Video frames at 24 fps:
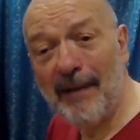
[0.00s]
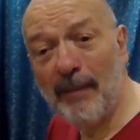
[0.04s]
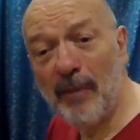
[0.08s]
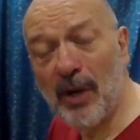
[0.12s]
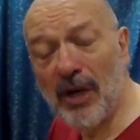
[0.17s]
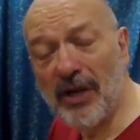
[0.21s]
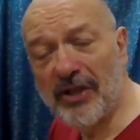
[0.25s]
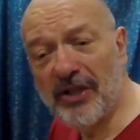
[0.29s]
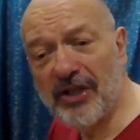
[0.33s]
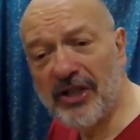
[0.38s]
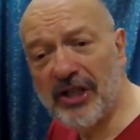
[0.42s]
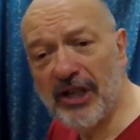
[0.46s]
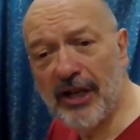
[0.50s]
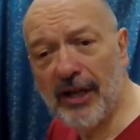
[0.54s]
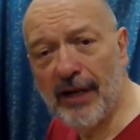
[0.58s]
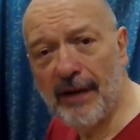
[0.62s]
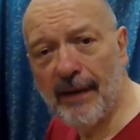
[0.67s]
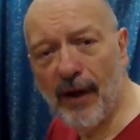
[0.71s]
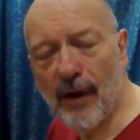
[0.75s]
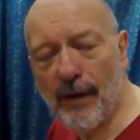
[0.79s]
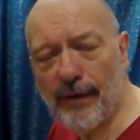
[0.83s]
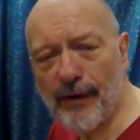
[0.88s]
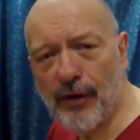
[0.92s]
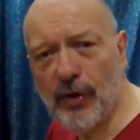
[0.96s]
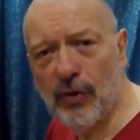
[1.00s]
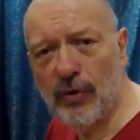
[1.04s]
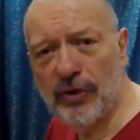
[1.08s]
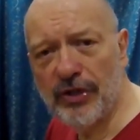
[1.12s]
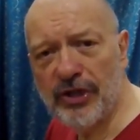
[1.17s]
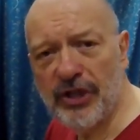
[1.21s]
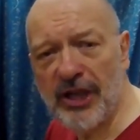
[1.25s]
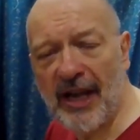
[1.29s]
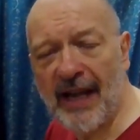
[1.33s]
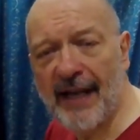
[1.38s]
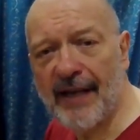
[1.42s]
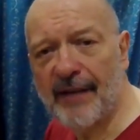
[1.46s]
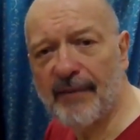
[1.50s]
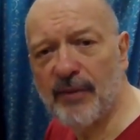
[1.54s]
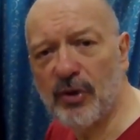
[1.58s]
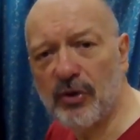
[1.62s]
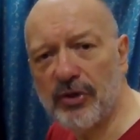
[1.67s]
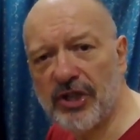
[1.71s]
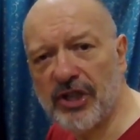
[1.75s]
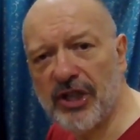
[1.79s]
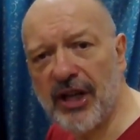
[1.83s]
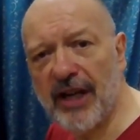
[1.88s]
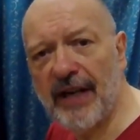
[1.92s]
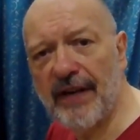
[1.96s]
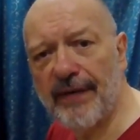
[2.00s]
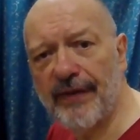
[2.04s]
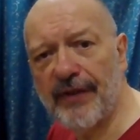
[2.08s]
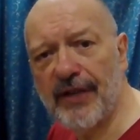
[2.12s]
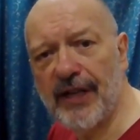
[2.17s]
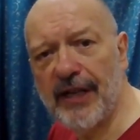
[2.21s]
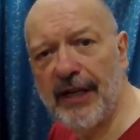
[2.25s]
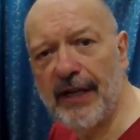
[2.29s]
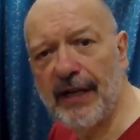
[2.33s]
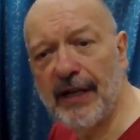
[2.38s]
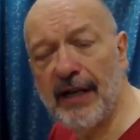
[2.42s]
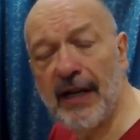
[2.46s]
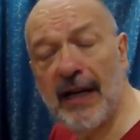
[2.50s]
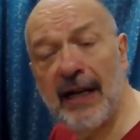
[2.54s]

But of course, the animal safety,